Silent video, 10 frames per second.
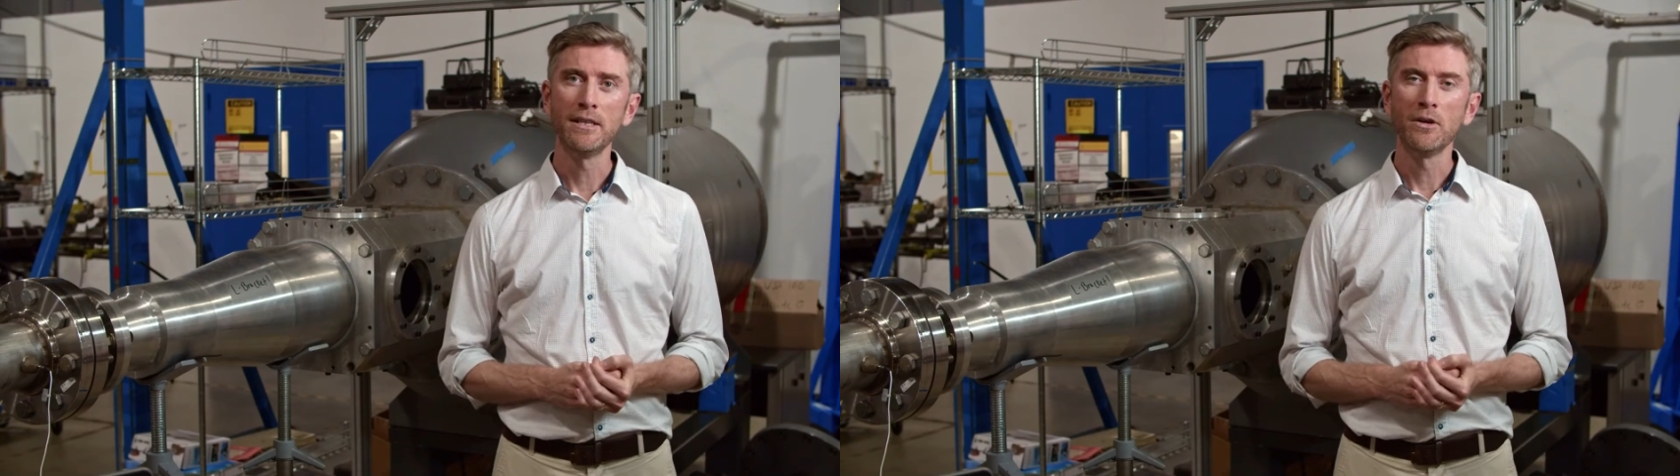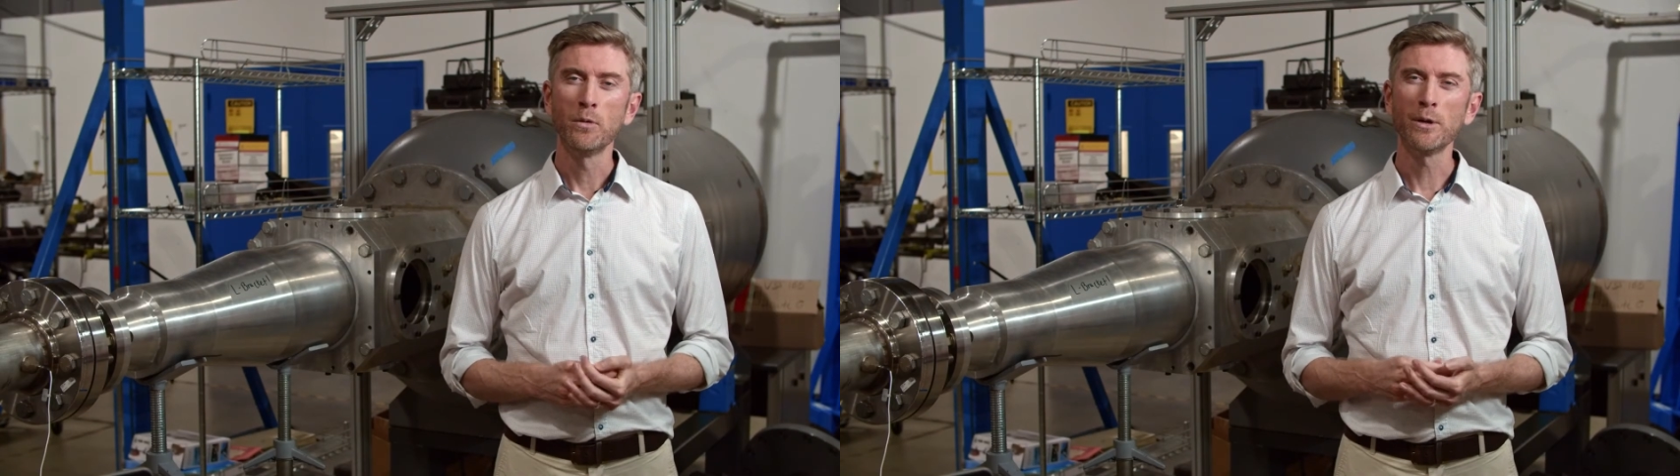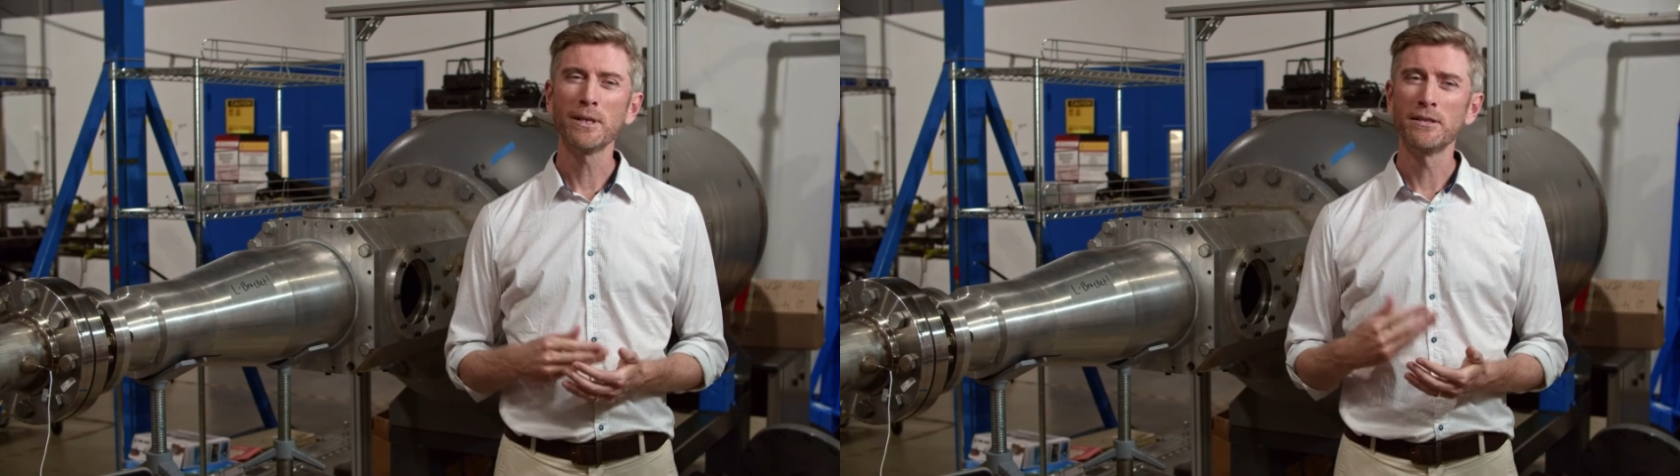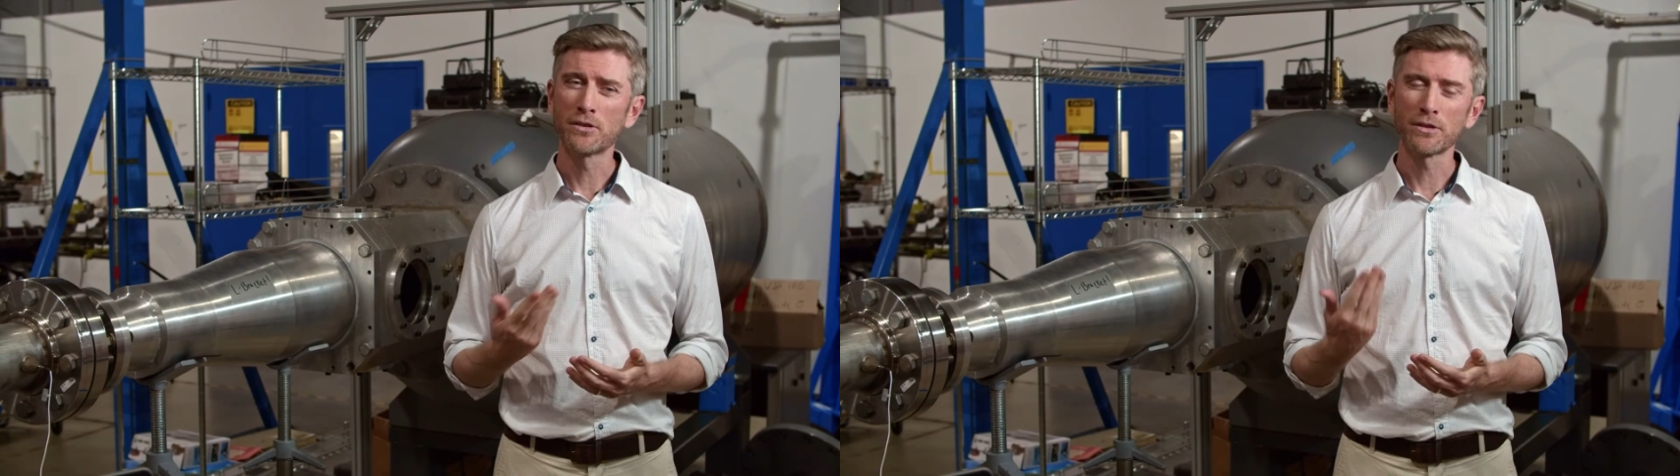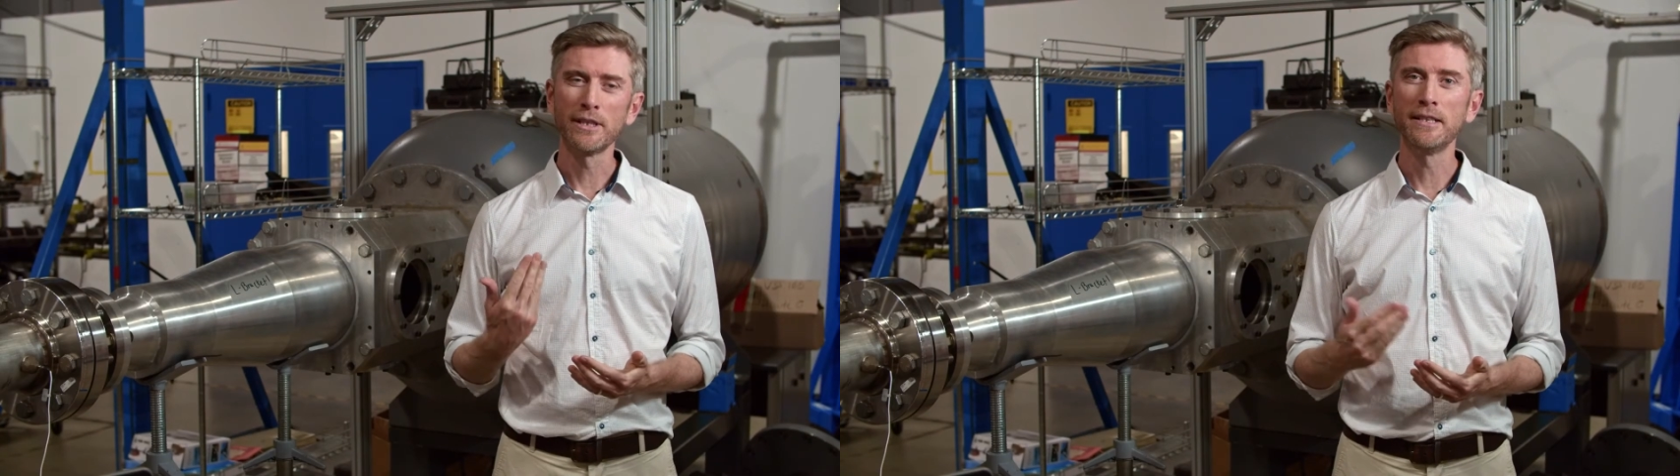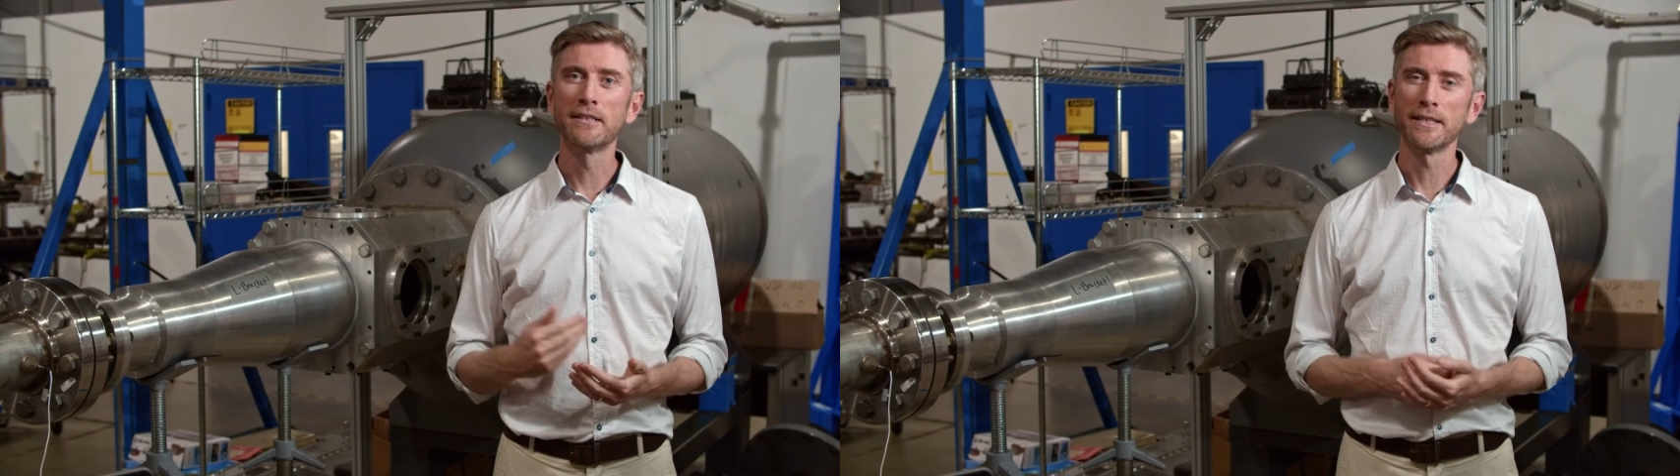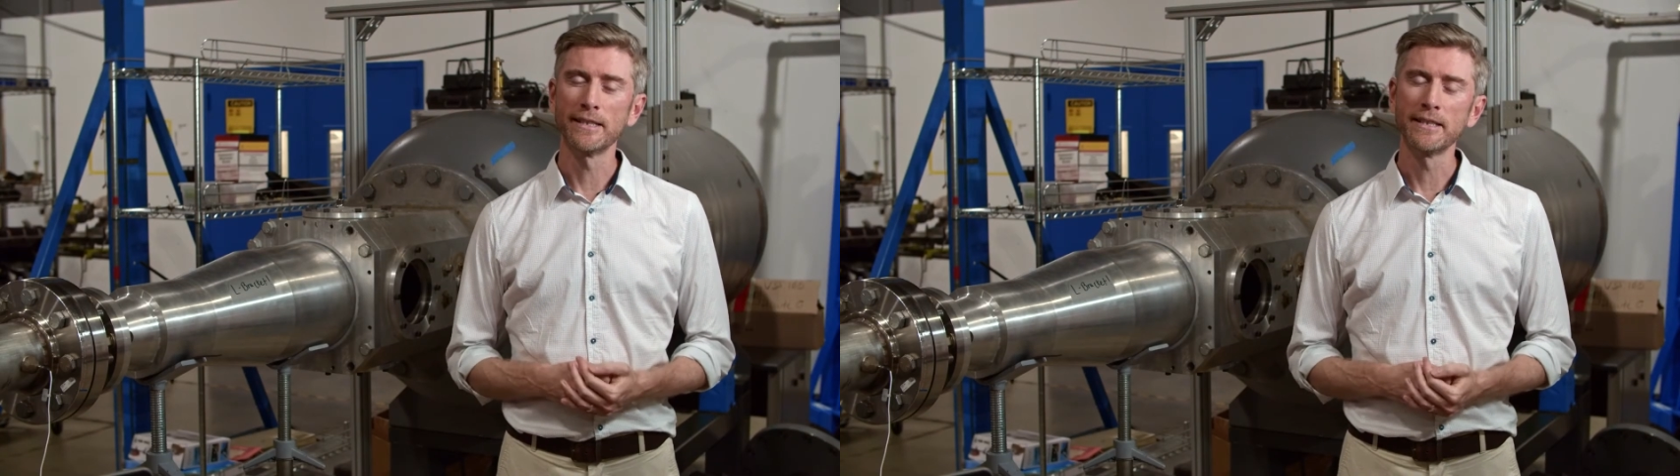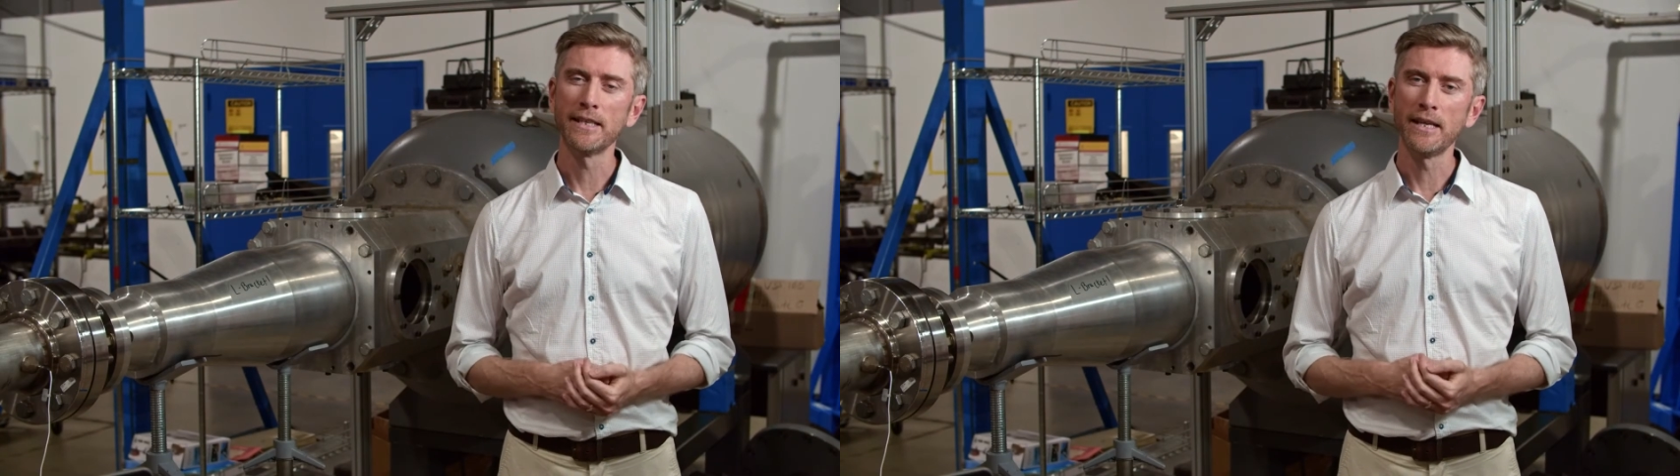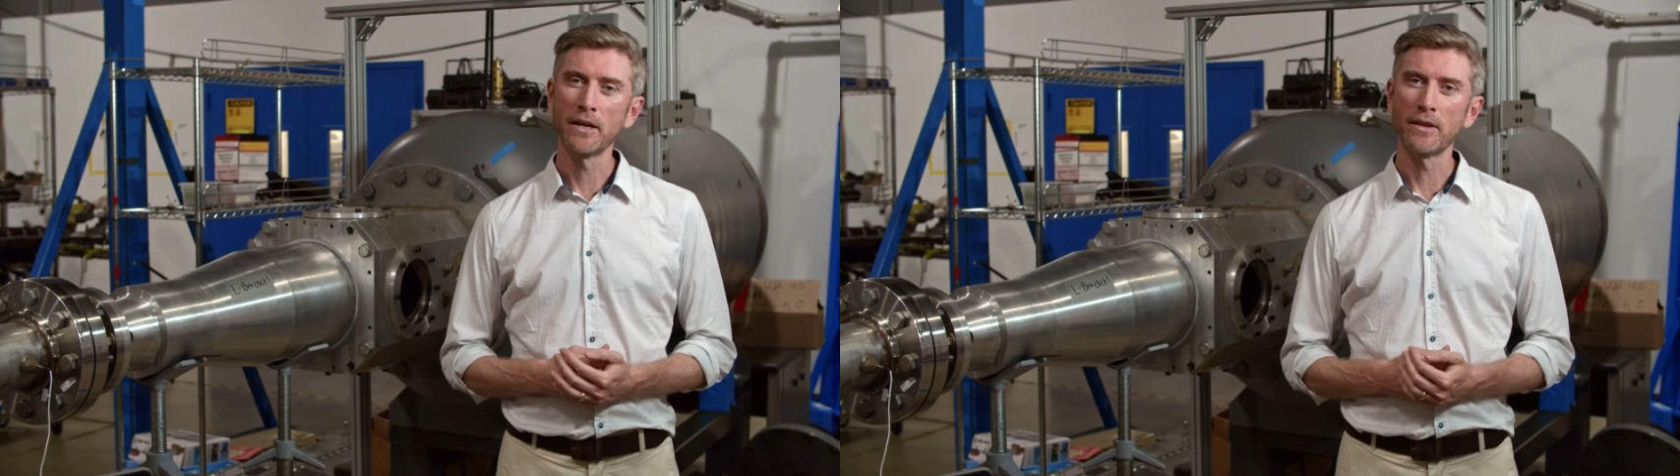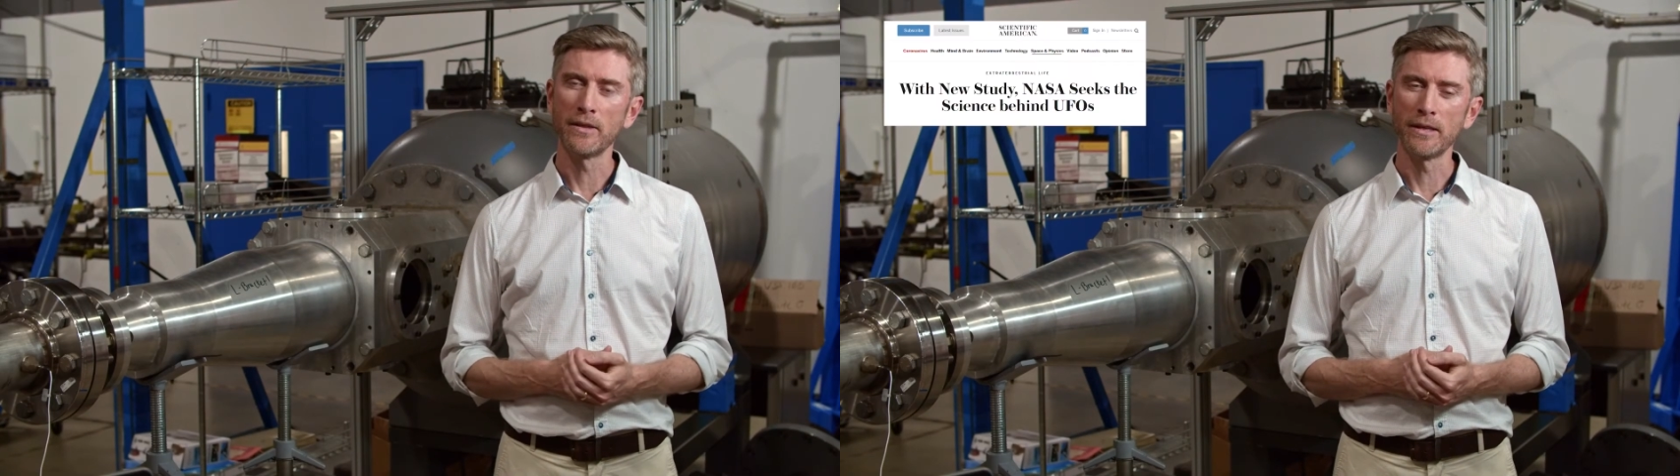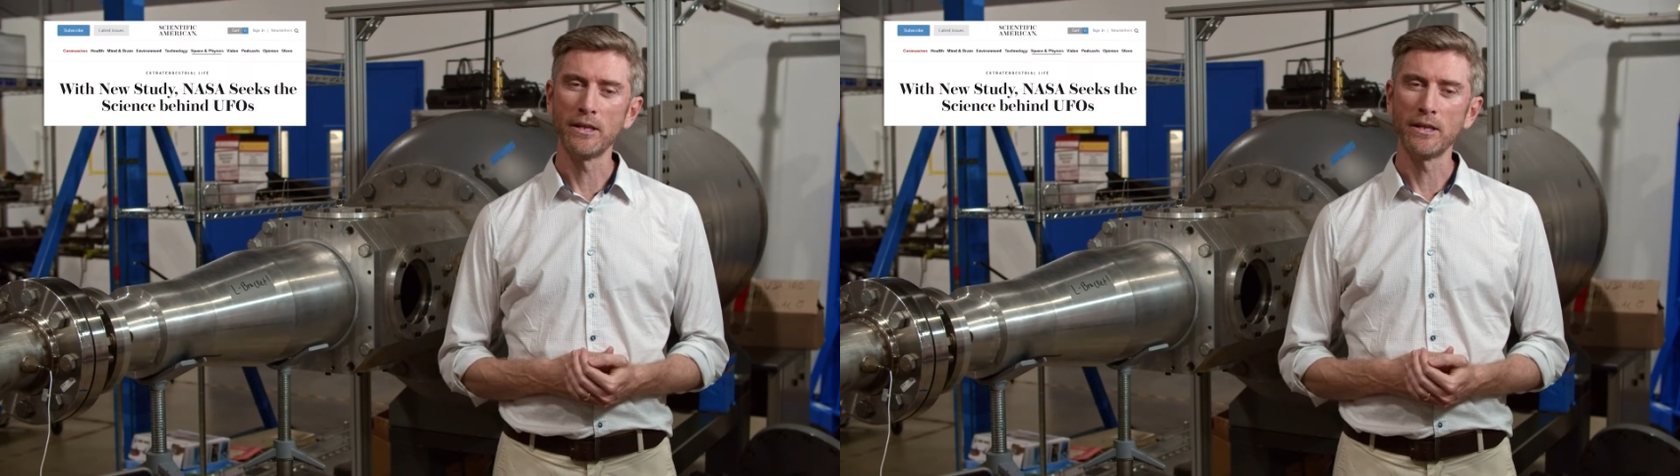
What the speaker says: we were intrigued to hear that the